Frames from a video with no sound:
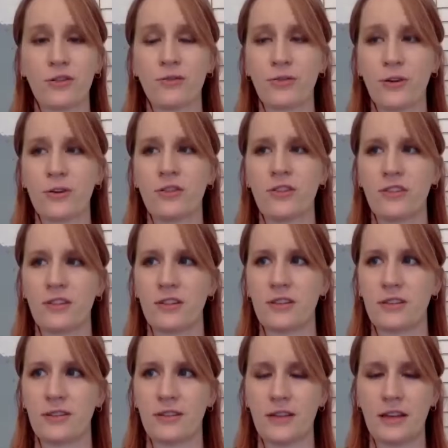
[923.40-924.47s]
first
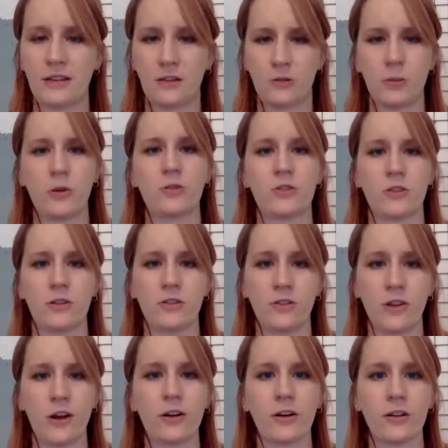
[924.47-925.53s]
exposure is
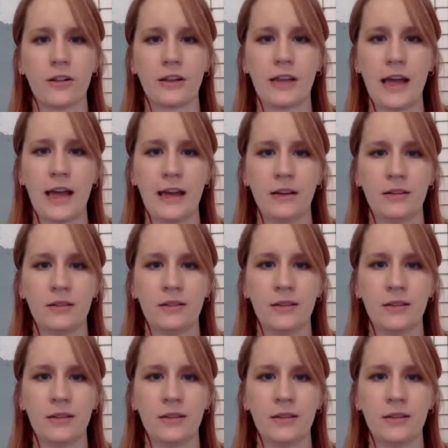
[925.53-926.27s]
longer than that,